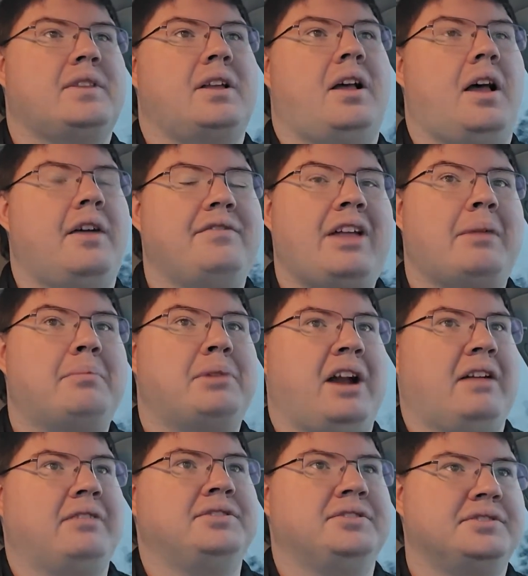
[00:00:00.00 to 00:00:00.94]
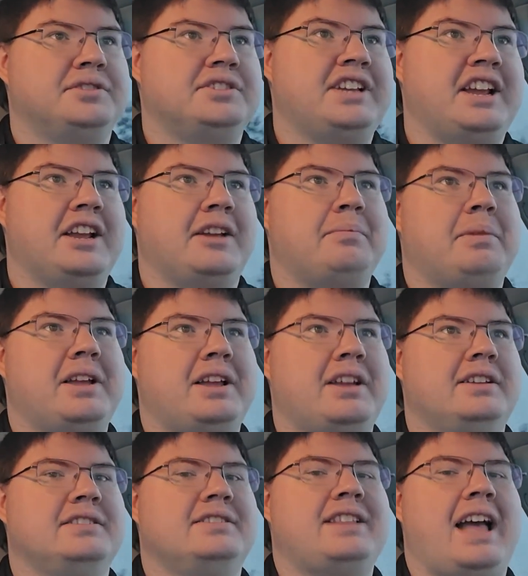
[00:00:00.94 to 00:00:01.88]
of that browser sync,
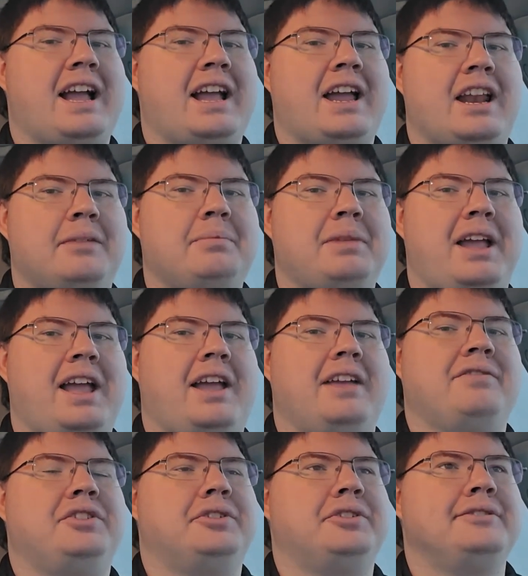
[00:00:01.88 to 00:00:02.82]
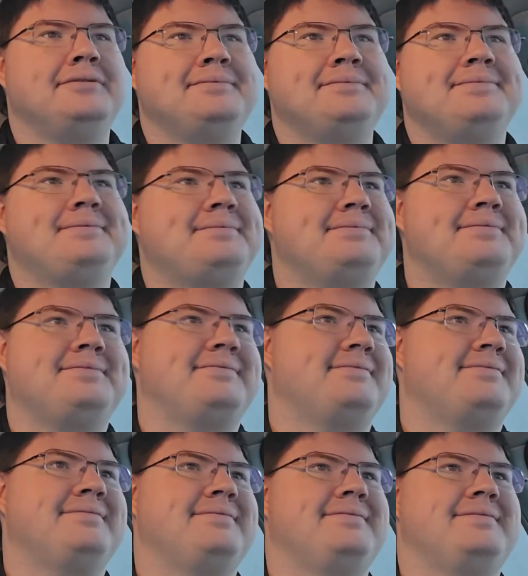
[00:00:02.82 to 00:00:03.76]
because that kind of behavior,
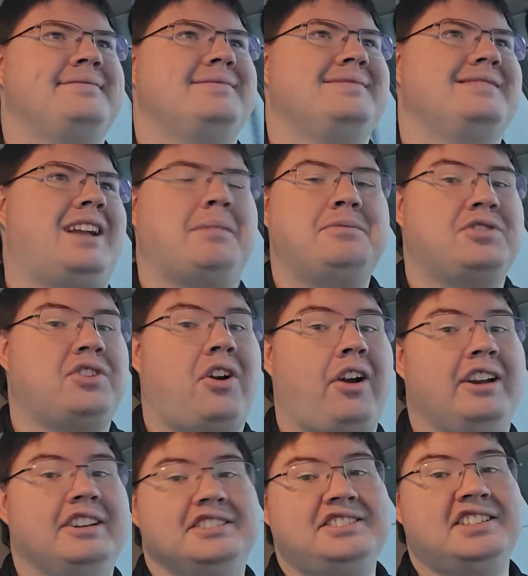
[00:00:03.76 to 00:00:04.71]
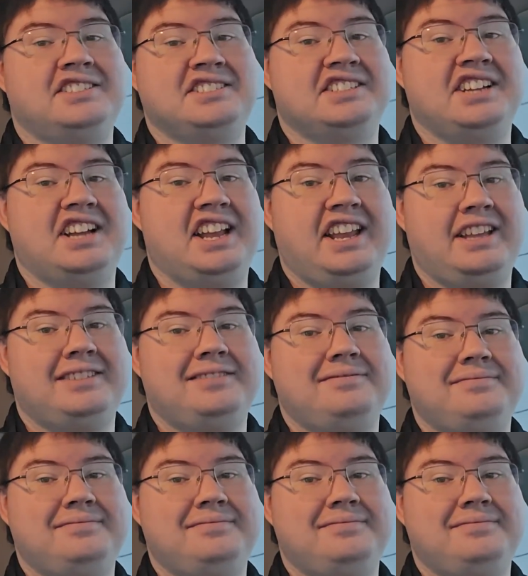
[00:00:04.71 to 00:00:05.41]
I'm sorry, just doesn't cut it.